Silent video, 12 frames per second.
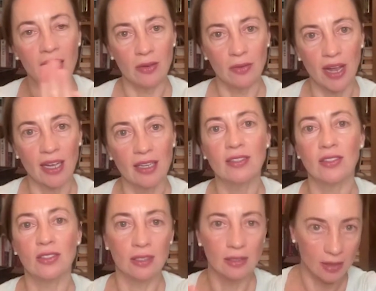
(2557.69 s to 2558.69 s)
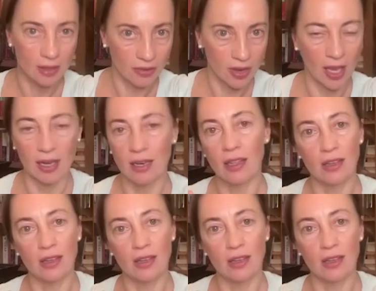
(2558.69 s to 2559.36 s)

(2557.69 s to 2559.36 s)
and the rest of Canada,